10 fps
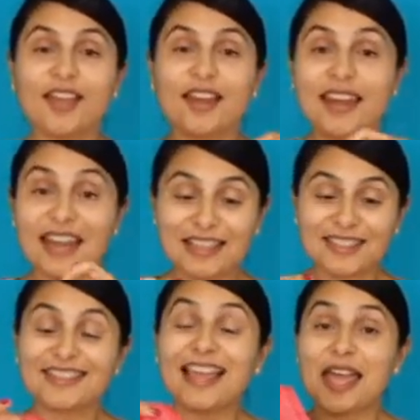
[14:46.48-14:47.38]

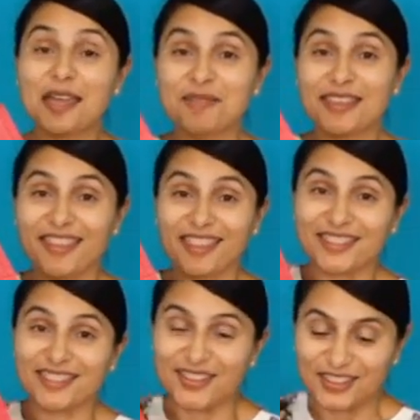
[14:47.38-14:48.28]
let's hem the other
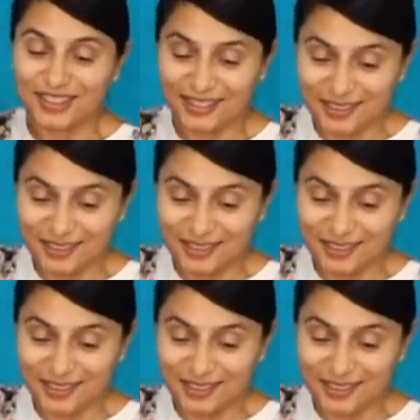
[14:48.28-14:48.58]
side.